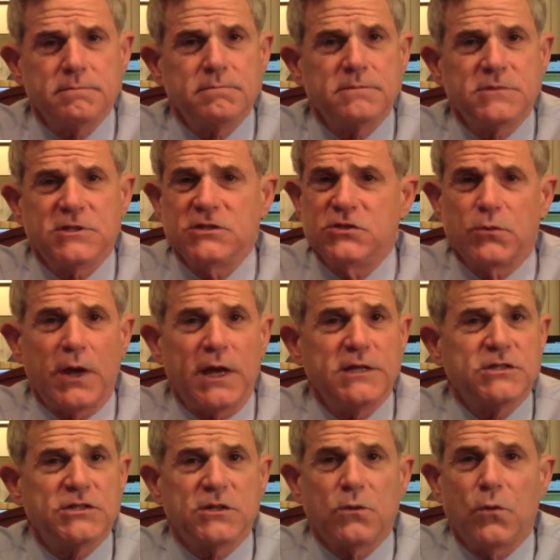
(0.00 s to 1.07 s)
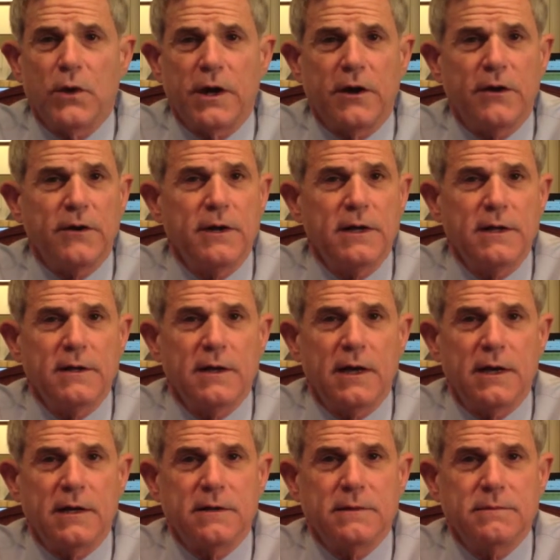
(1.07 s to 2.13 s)
situation where
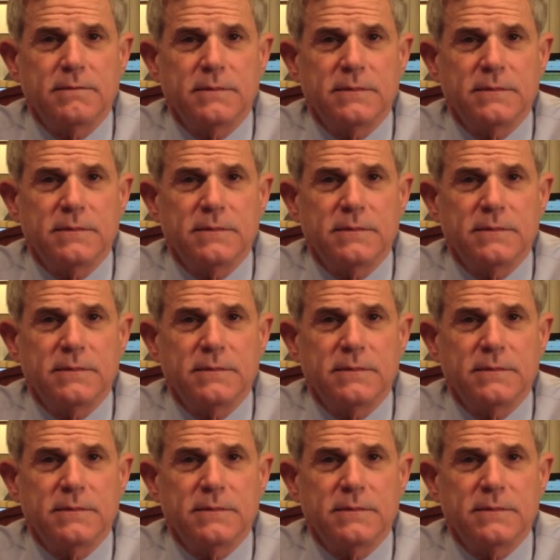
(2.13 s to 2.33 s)
the